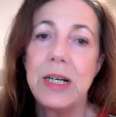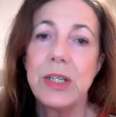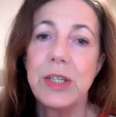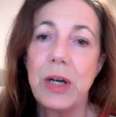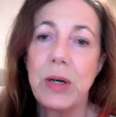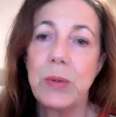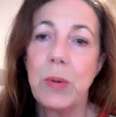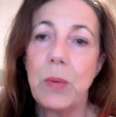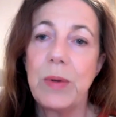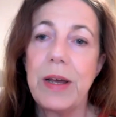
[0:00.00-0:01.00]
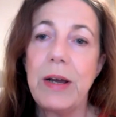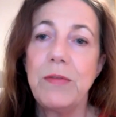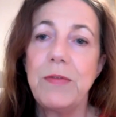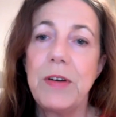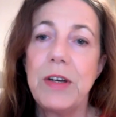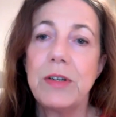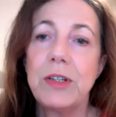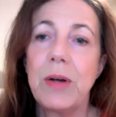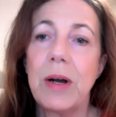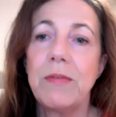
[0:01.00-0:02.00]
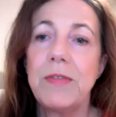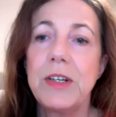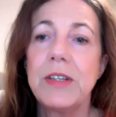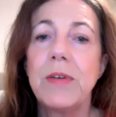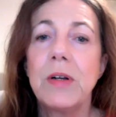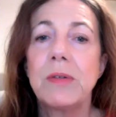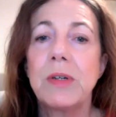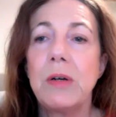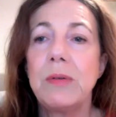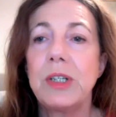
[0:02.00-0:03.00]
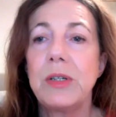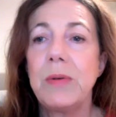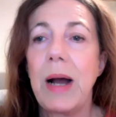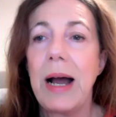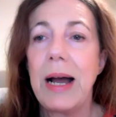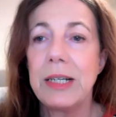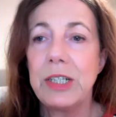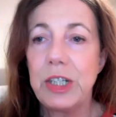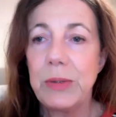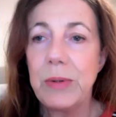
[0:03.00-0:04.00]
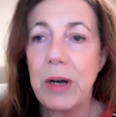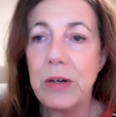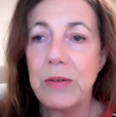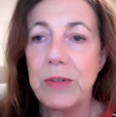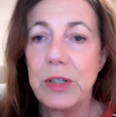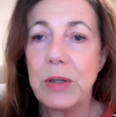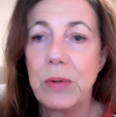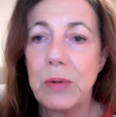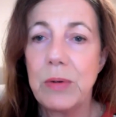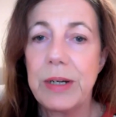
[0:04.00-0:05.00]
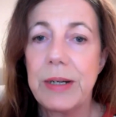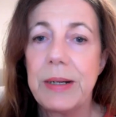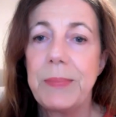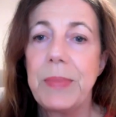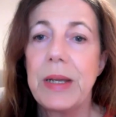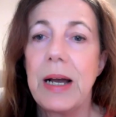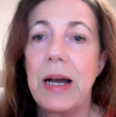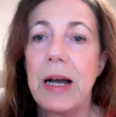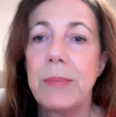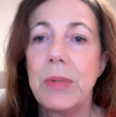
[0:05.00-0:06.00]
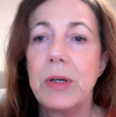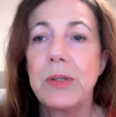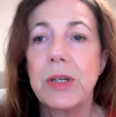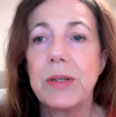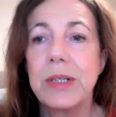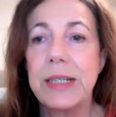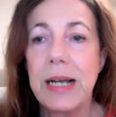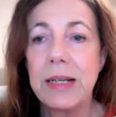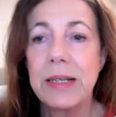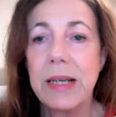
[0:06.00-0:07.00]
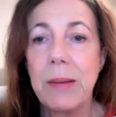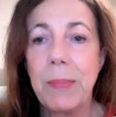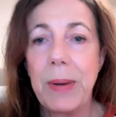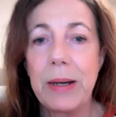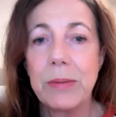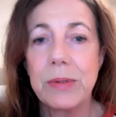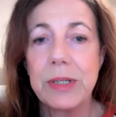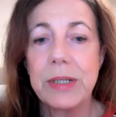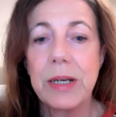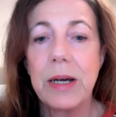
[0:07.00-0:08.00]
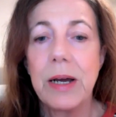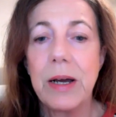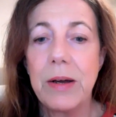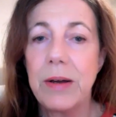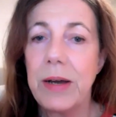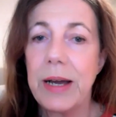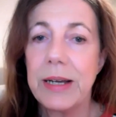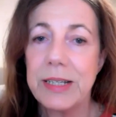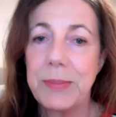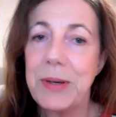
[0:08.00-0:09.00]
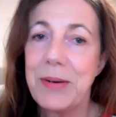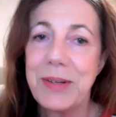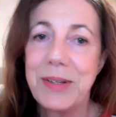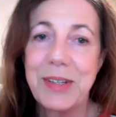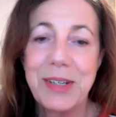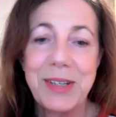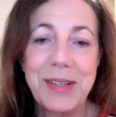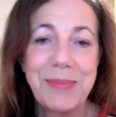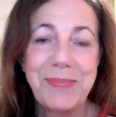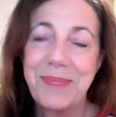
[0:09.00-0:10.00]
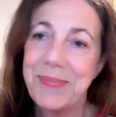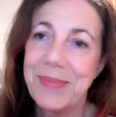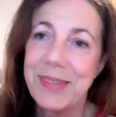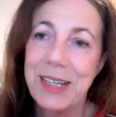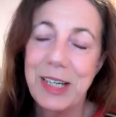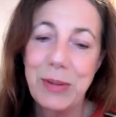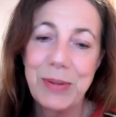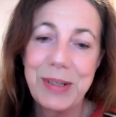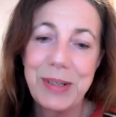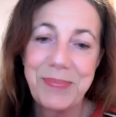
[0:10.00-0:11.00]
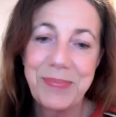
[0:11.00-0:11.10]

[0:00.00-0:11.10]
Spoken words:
So without further ado, I'm first of all going to hand you over to Laura, who's going to tell us about her experiences. Thank you, Laura.